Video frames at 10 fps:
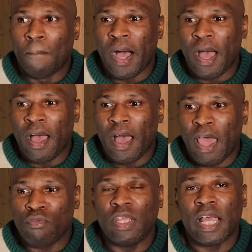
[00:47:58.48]
But
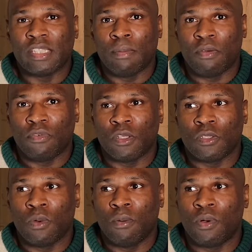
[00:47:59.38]
I realized their method
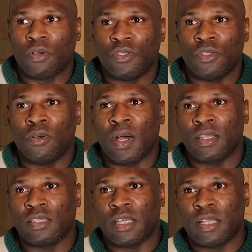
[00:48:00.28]
as well, because you don't
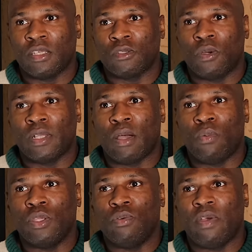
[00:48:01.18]
understand as well that
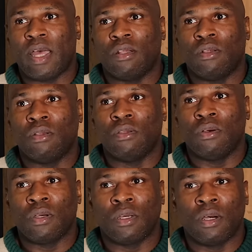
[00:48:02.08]
when you've had
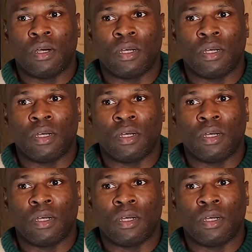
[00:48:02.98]
long